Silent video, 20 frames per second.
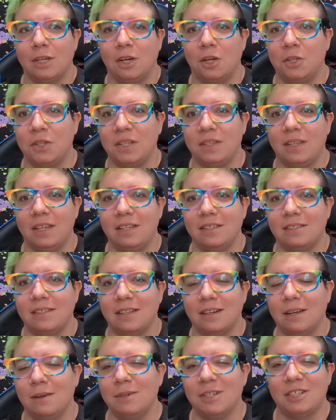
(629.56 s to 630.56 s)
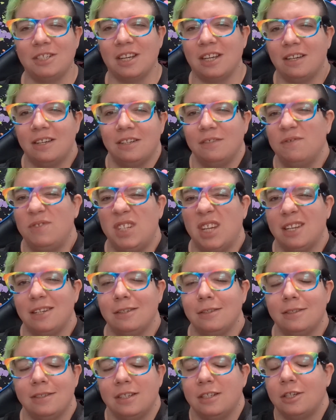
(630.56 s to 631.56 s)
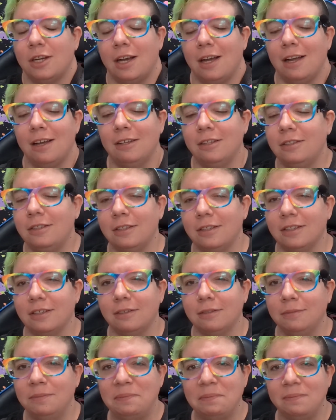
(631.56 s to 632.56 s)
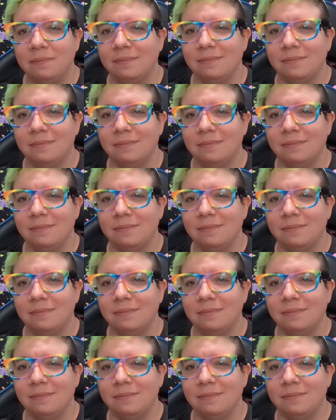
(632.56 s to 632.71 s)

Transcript: all the things that I wish I could have done as a child, you know.